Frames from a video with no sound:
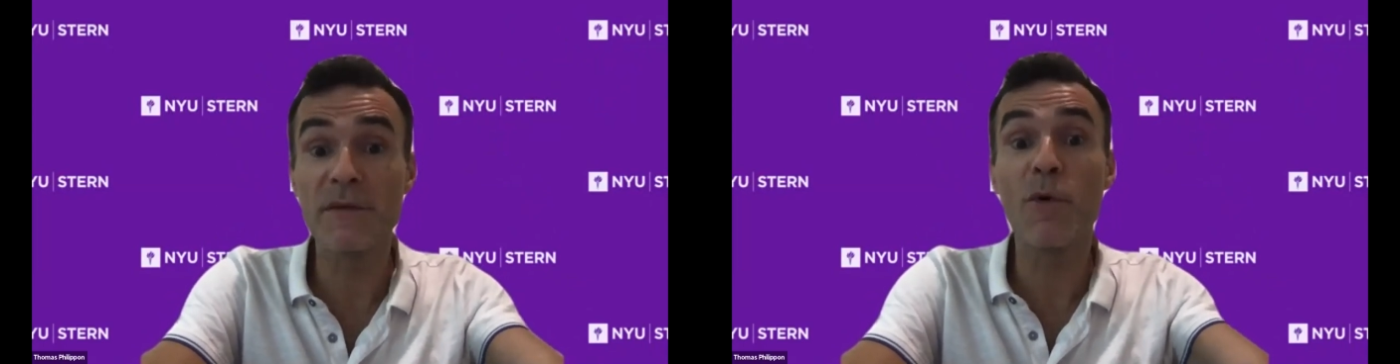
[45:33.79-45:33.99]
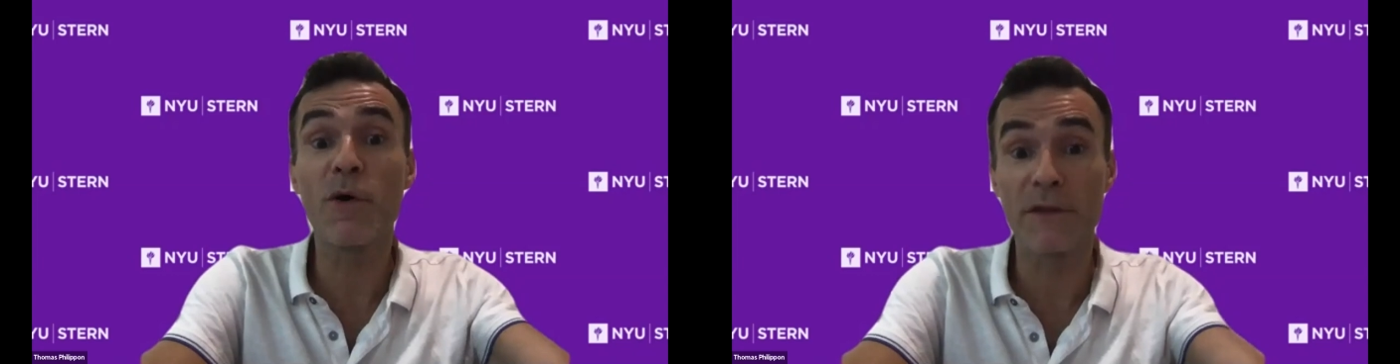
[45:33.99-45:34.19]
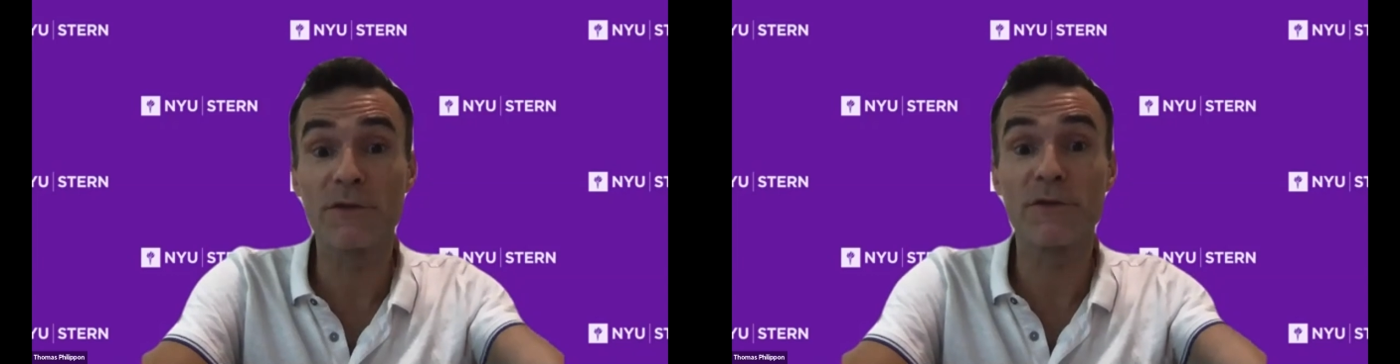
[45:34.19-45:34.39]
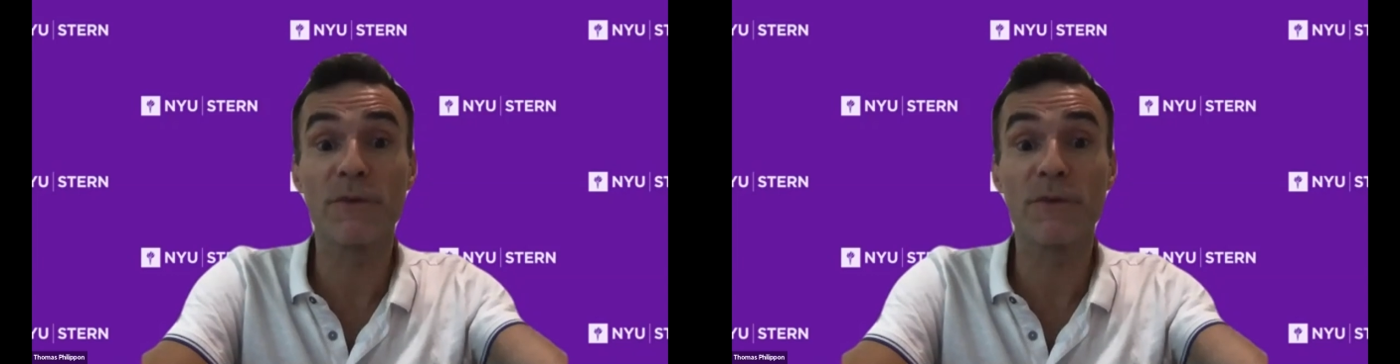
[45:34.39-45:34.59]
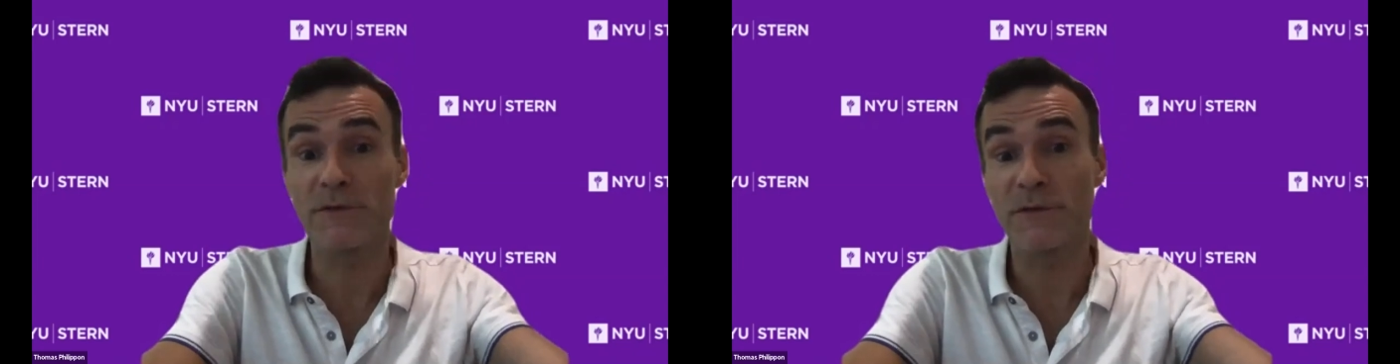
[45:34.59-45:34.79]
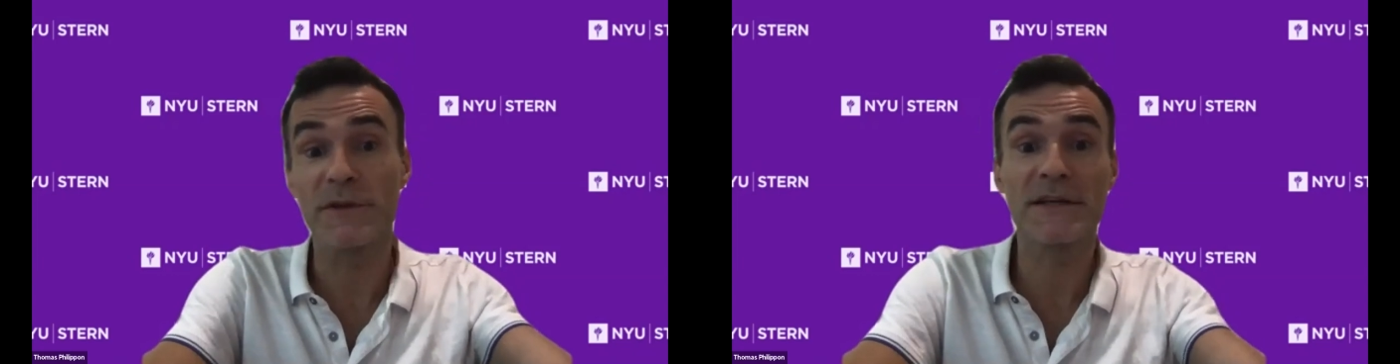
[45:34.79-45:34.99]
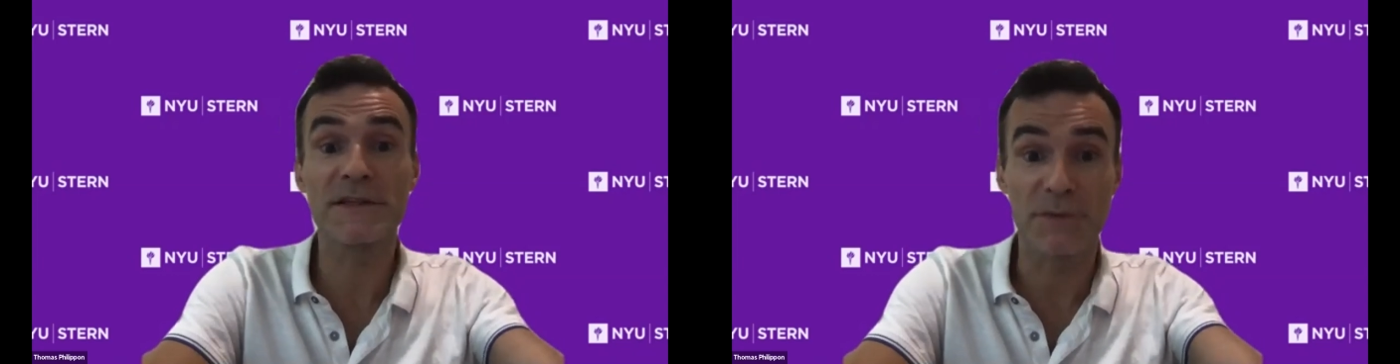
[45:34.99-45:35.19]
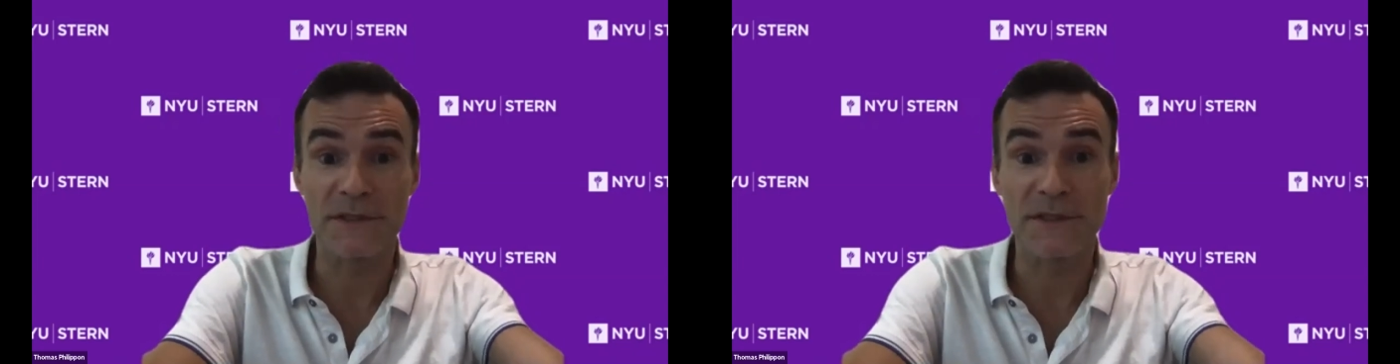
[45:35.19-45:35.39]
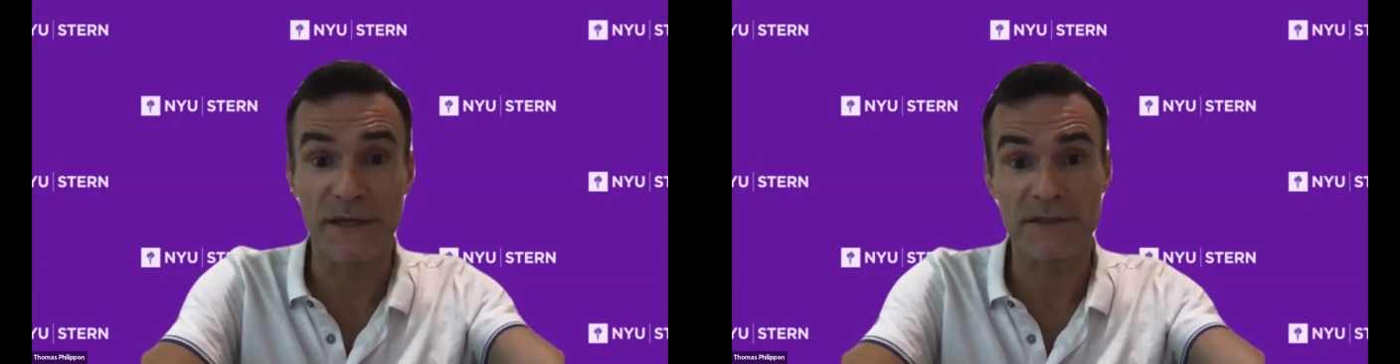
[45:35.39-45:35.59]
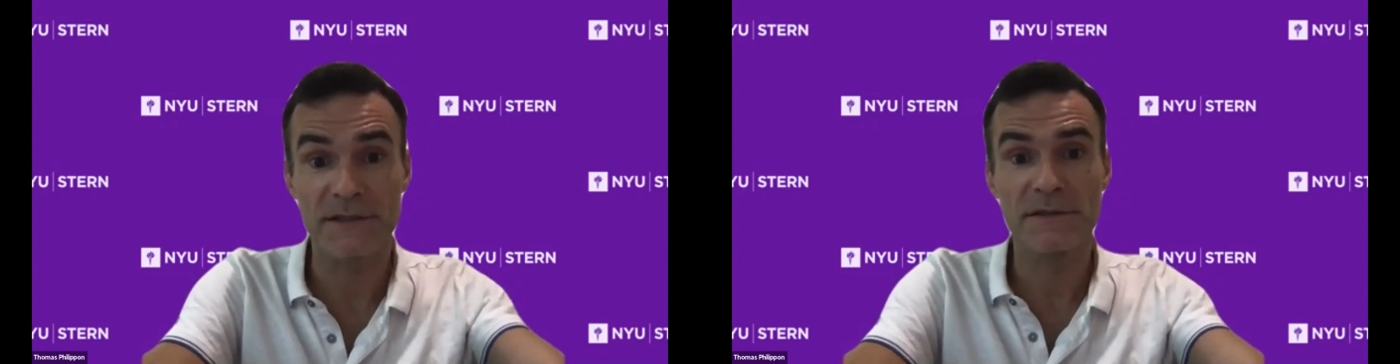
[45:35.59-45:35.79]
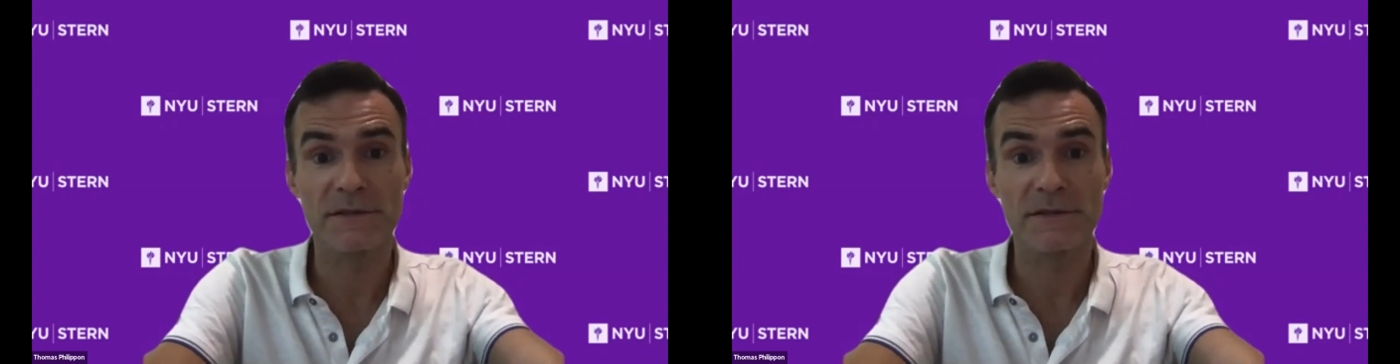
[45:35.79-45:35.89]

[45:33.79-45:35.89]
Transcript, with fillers: more than the U S over the next twenty years.